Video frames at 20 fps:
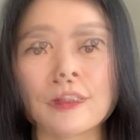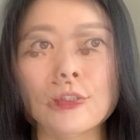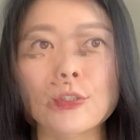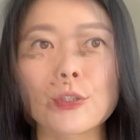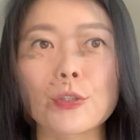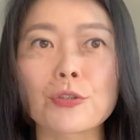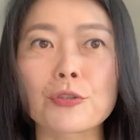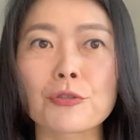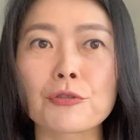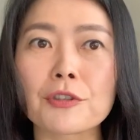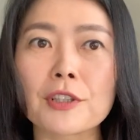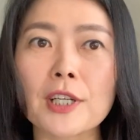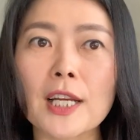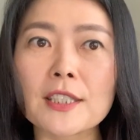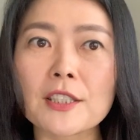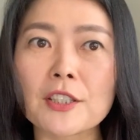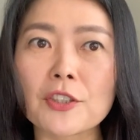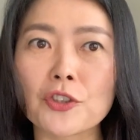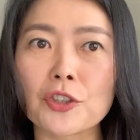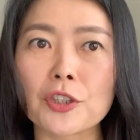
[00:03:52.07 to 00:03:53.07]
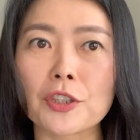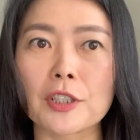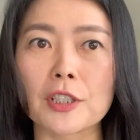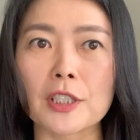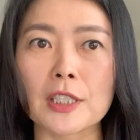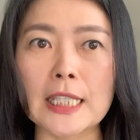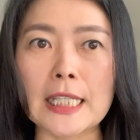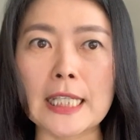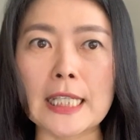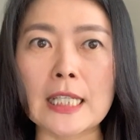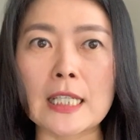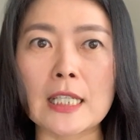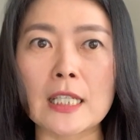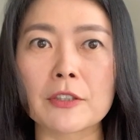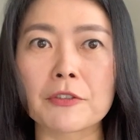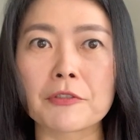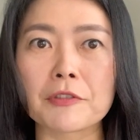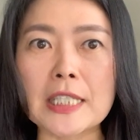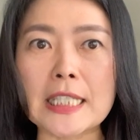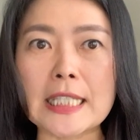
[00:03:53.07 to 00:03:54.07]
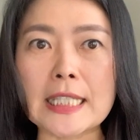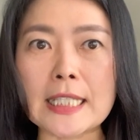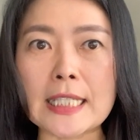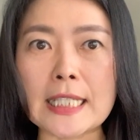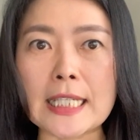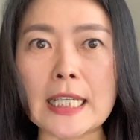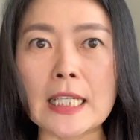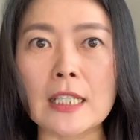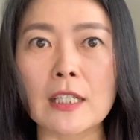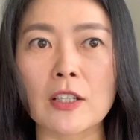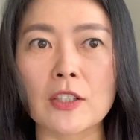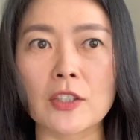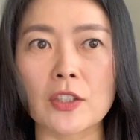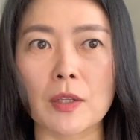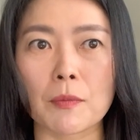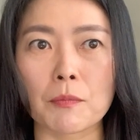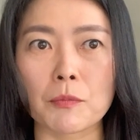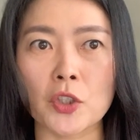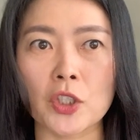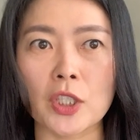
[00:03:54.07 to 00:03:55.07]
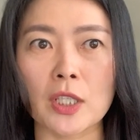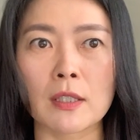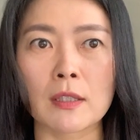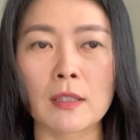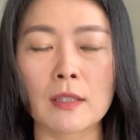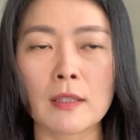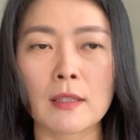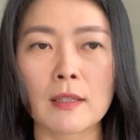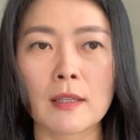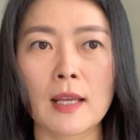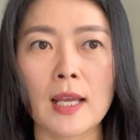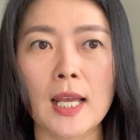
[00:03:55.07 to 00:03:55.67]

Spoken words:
So traditionally, green tea consumption